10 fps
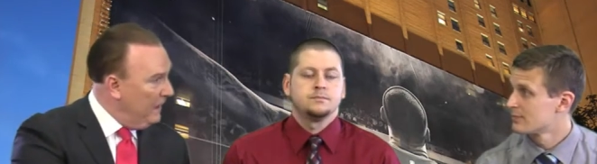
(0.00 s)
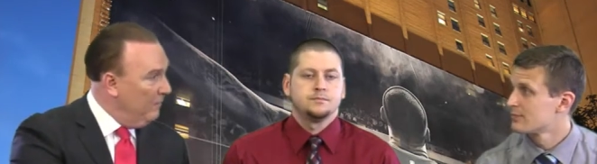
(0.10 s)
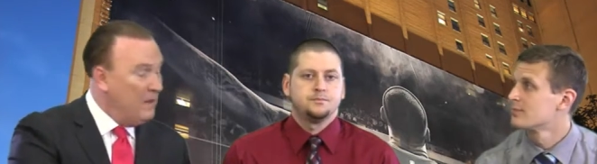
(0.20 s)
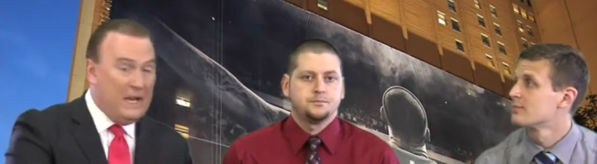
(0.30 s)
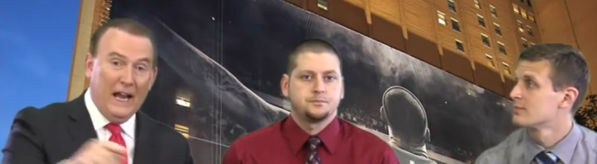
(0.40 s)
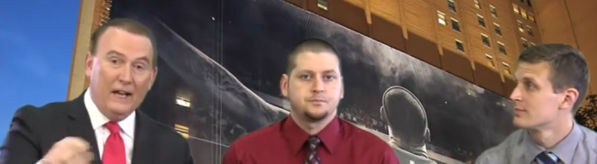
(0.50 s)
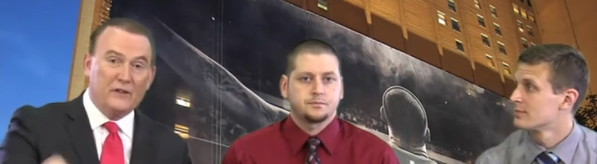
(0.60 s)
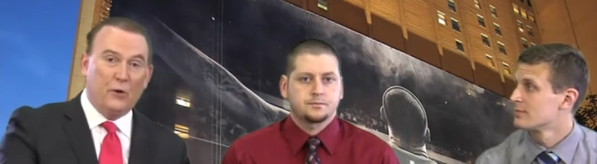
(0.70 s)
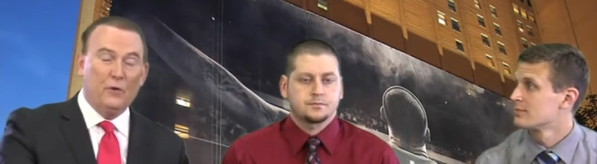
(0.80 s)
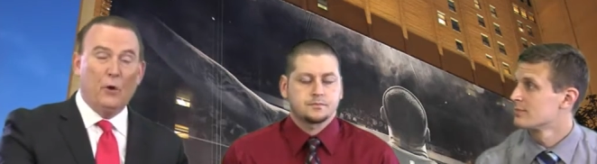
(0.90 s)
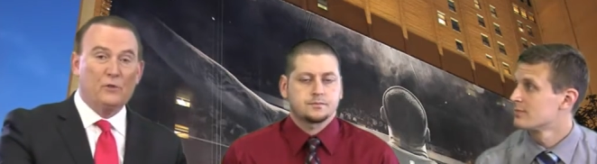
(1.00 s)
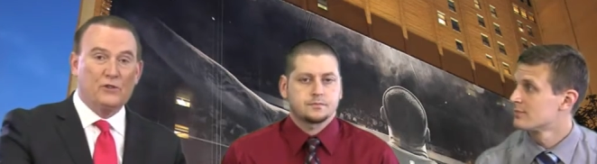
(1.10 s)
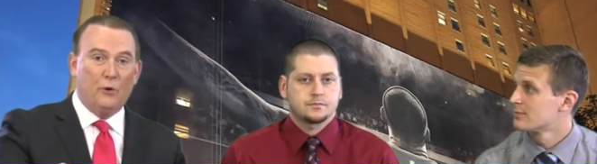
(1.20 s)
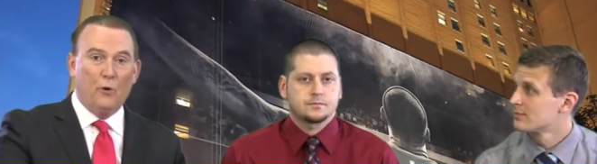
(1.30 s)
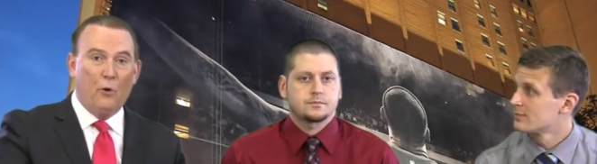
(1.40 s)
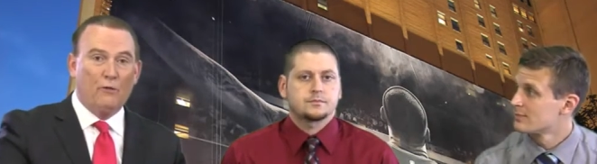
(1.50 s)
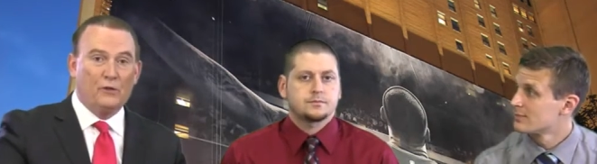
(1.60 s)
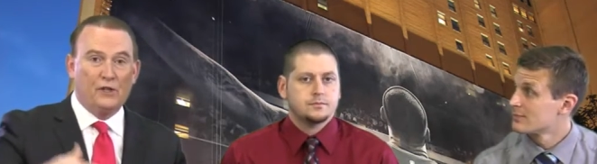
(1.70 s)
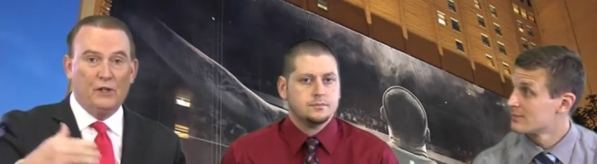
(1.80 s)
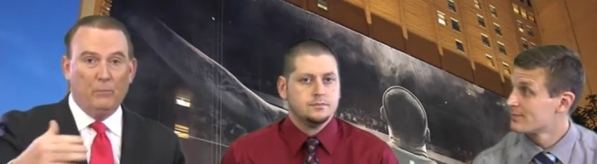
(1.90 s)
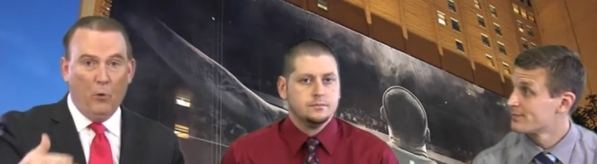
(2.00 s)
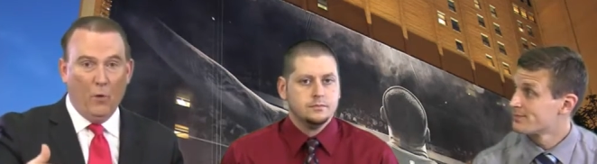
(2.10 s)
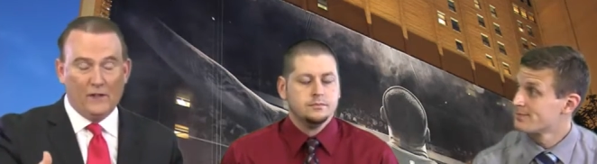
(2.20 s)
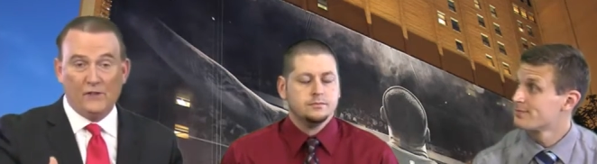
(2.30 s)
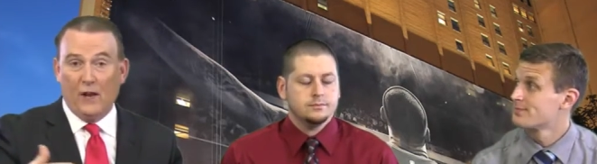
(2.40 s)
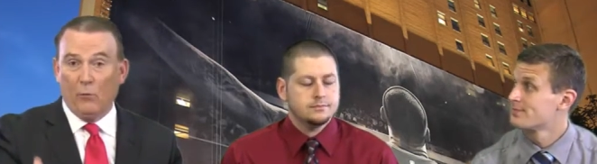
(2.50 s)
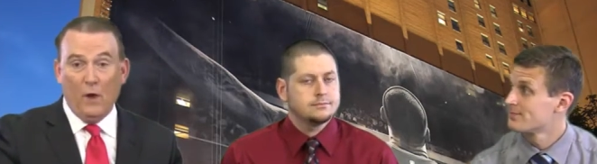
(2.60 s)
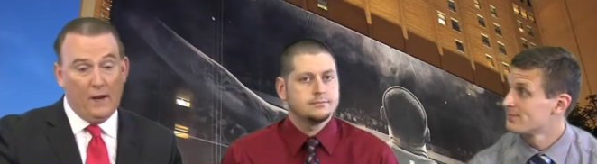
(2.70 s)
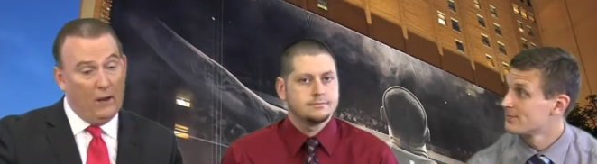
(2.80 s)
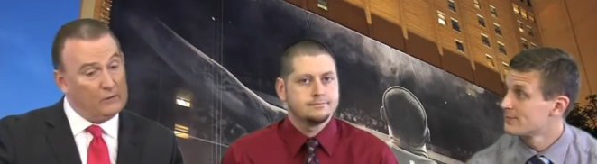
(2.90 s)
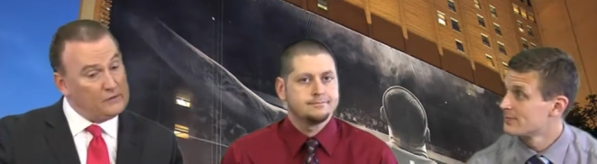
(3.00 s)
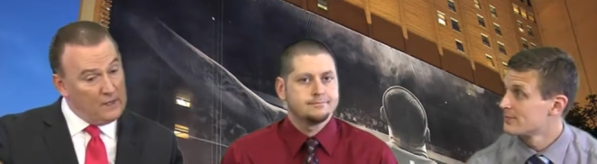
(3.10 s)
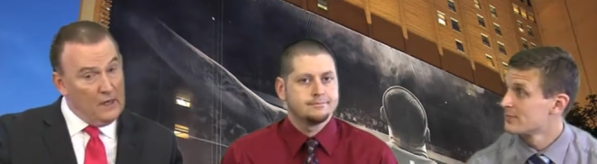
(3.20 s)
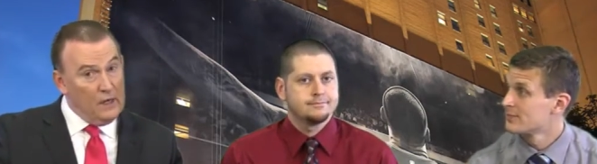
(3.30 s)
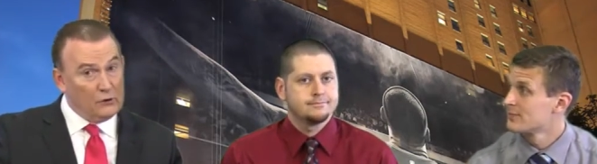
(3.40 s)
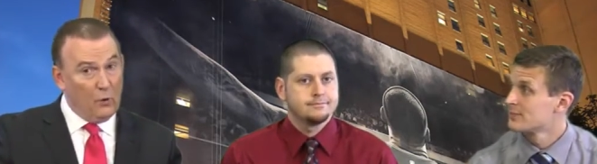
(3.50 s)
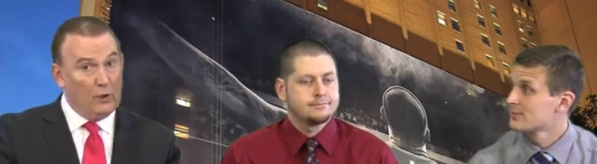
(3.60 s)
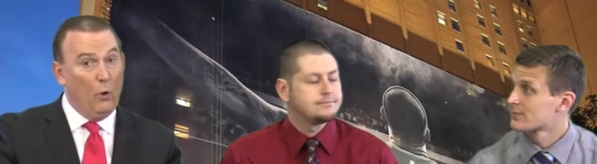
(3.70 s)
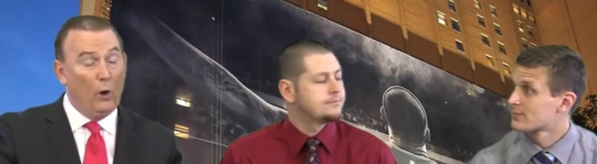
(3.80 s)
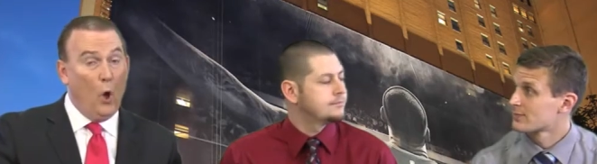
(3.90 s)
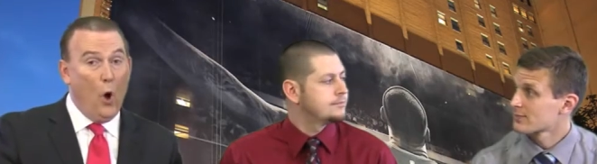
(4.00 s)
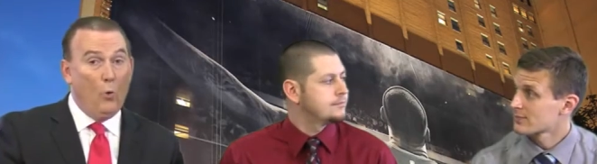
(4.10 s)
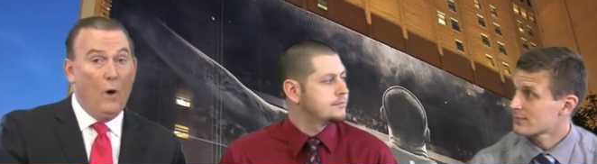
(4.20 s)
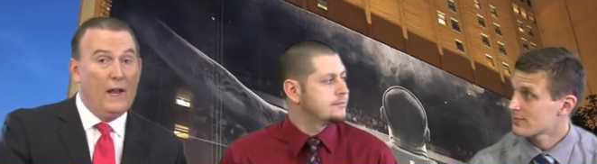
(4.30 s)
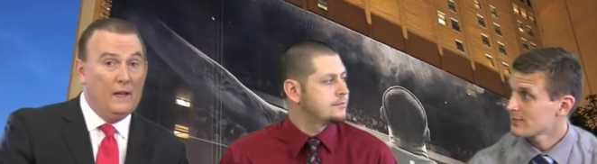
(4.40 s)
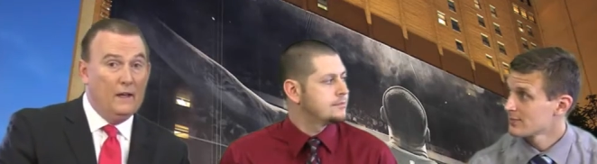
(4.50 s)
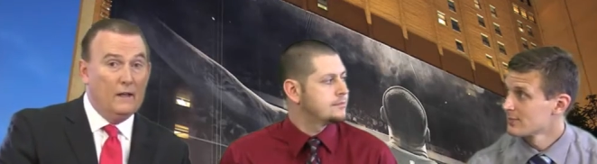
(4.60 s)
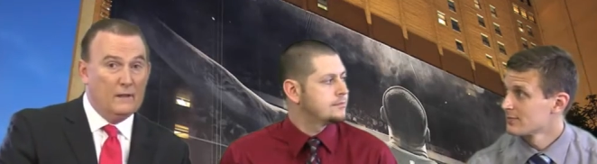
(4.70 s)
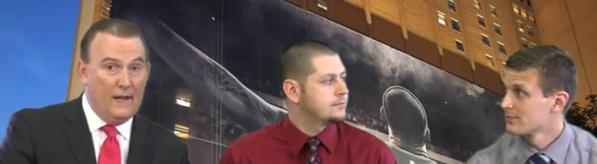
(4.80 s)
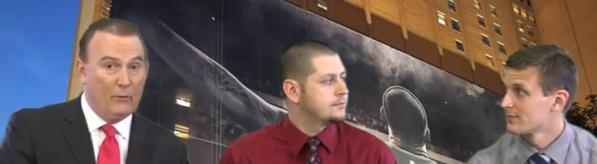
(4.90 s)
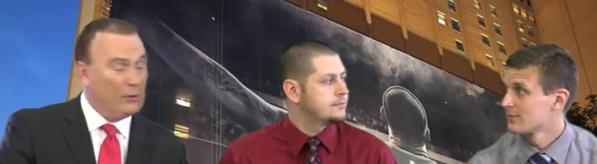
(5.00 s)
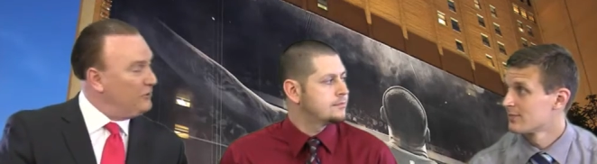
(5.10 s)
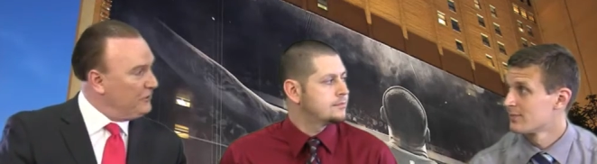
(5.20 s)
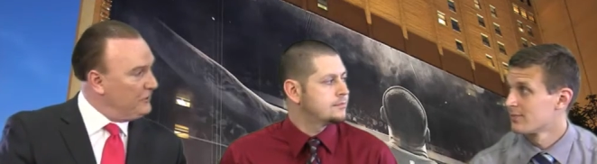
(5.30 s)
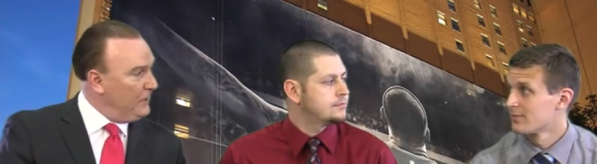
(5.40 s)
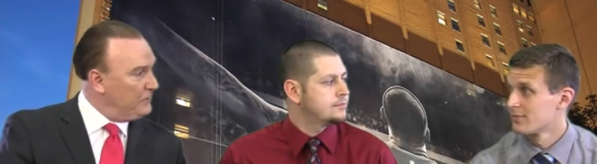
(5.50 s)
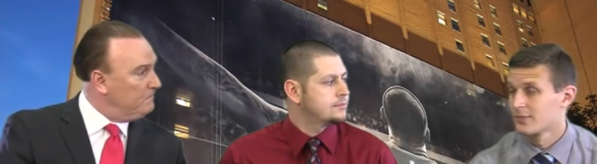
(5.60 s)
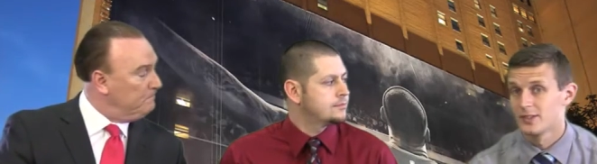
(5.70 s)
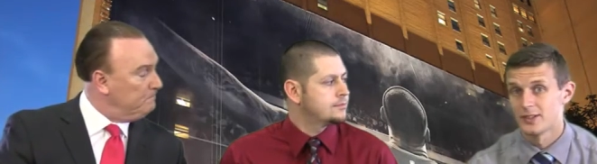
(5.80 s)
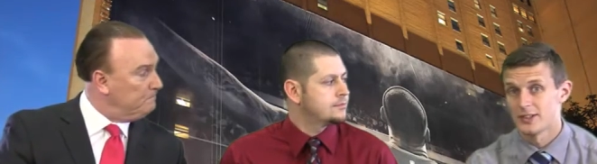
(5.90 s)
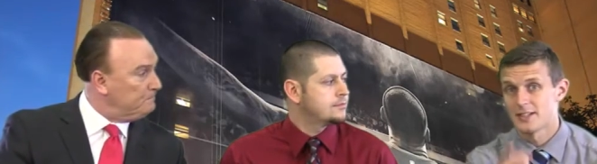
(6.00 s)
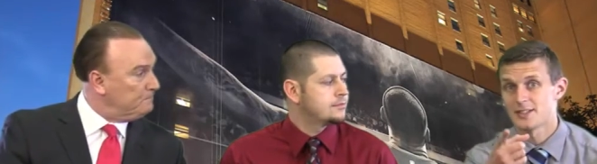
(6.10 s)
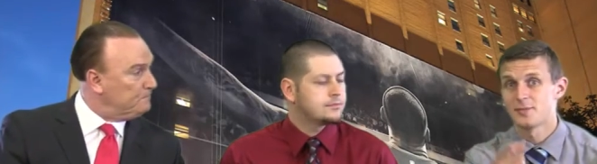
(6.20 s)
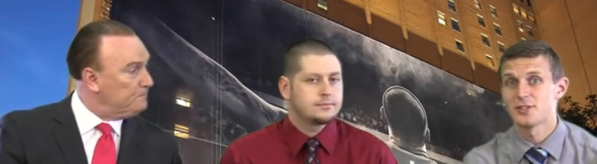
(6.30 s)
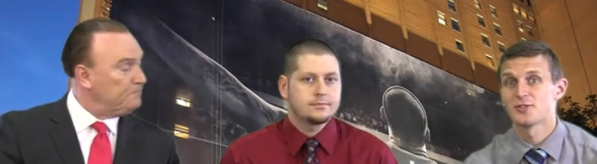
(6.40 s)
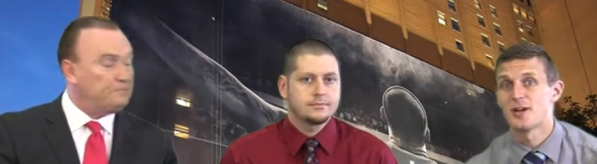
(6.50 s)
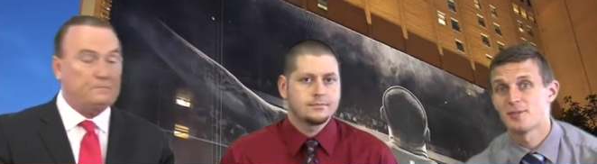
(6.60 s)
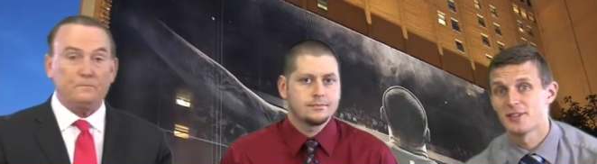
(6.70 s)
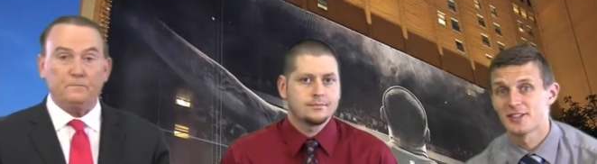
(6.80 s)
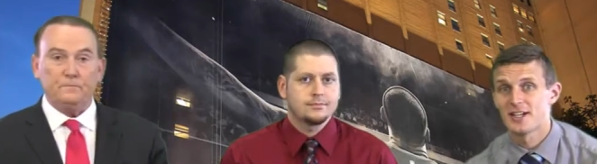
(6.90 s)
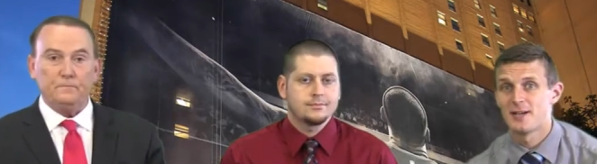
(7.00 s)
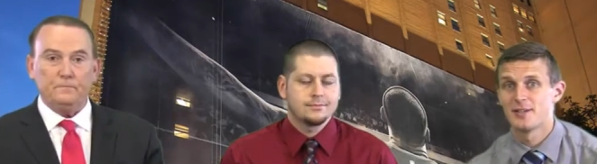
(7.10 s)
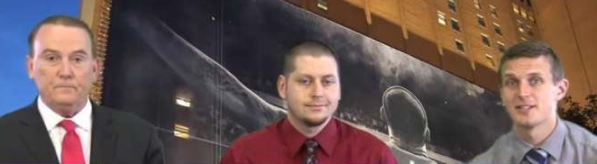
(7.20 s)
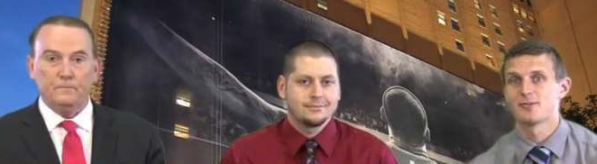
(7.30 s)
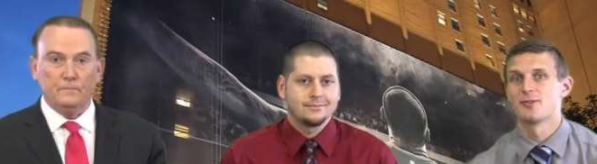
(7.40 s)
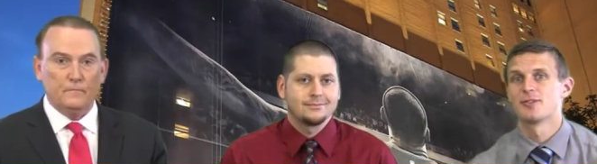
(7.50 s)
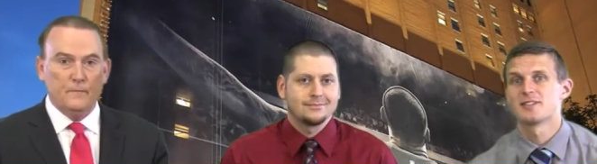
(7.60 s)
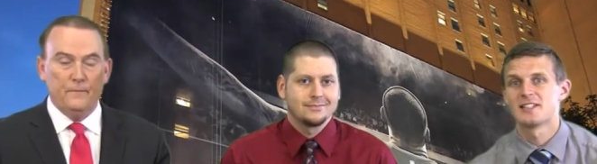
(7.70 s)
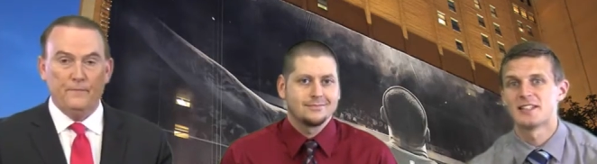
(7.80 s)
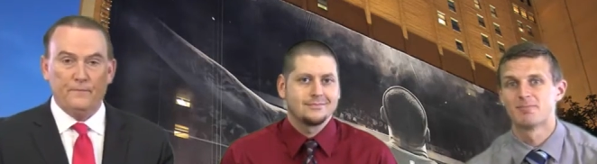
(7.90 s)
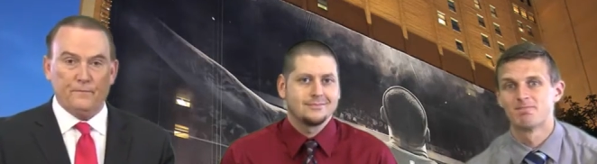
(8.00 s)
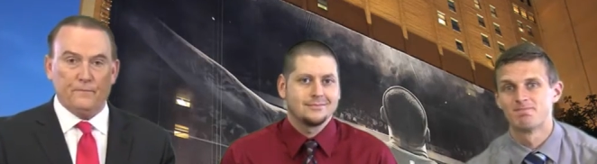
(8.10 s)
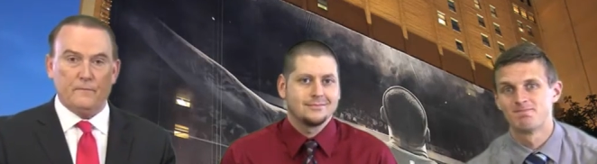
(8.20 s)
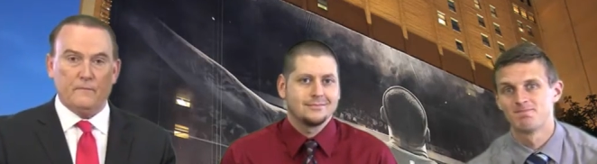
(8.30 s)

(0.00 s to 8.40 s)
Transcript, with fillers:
Speaker 1: them and turn those turnovers into points on runouts, it's going to go a long way to Cavalier success.
Speaker 2: You got something? Drop it in the comments. We want to see it.